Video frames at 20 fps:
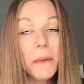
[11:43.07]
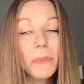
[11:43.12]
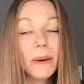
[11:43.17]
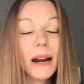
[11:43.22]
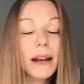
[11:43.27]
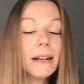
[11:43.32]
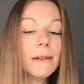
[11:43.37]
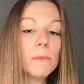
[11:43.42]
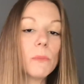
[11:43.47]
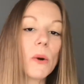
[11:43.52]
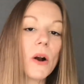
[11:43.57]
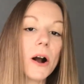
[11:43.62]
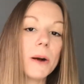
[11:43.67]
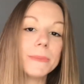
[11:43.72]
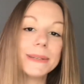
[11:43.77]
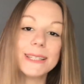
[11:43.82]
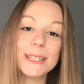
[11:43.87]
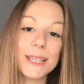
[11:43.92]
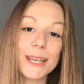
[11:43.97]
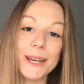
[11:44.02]
But I can
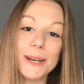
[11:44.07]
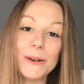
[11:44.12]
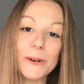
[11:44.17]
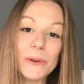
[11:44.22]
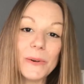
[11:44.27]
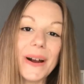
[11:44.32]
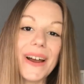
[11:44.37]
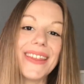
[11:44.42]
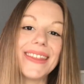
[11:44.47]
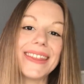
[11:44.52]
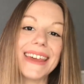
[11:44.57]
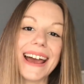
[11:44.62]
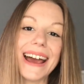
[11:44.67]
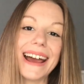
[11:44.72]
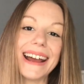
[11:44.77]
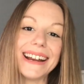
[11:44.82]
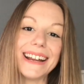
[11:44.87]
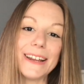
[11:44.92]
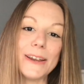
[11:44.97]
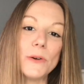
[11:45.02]
promise you
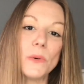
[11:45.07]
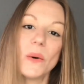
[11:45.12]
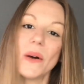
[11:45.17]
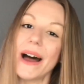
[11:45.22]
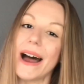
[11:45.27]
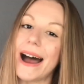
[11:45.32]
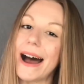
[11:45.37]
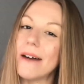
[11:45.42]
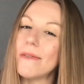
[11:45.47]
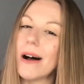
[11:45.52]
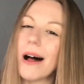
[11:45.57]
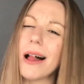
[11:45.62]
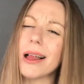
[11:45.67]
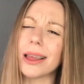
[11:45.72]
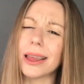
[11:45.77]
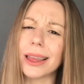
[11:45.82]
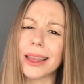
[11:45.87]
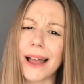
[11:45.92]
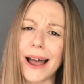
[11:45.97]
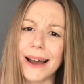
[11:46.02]
that you will have a
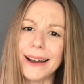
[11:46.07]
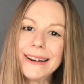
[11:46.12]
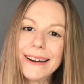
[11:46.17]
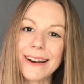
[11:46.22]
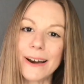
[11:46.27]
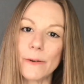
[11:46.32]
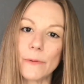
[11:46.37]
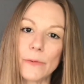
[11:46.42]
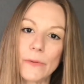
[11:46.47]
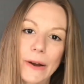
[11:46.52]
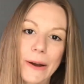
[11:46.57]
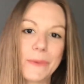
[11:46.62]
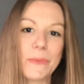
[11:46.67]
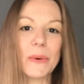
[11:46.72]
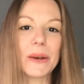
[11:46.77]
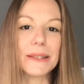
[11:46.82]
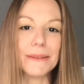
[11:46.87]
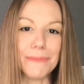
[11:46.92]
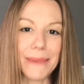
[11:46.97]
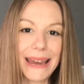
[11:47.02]
lot of fun
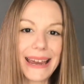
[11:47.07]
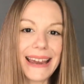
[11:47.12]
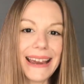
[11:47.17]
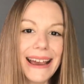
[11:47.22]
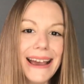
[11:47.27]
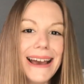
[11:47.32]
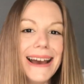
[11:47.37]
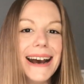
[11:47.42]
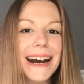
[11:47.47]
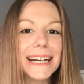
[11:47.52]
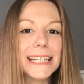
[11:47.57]
with me,